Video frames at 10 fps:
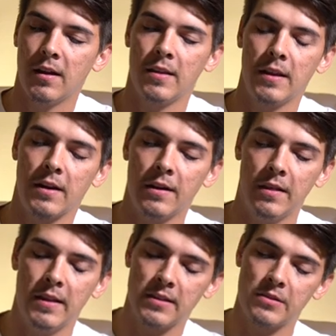I think
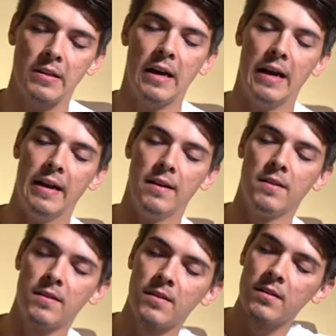on this side,
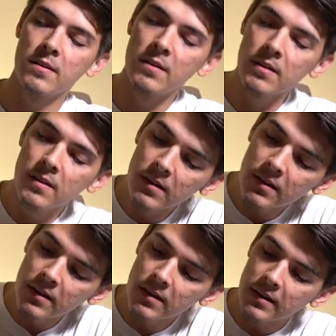
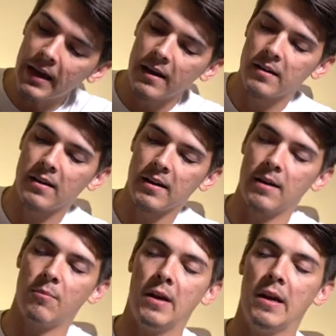yeah, I
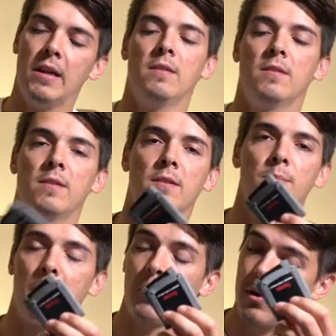got my little
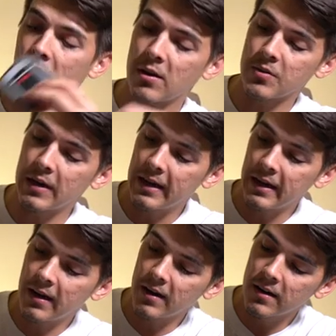memory cards right
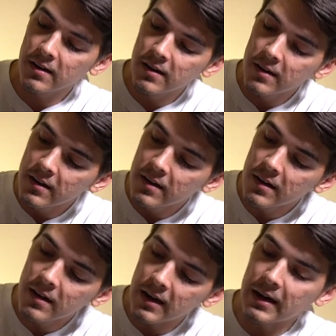here.
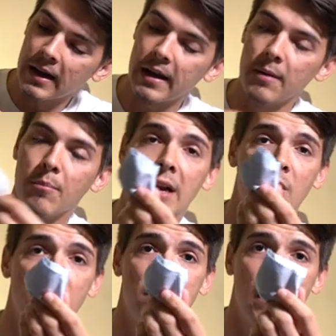I got a
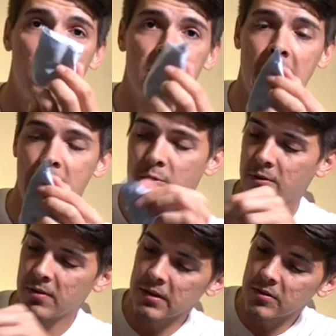microfiber
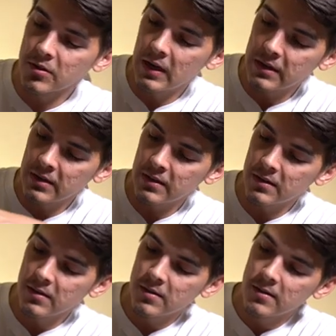towel, because who doesn't?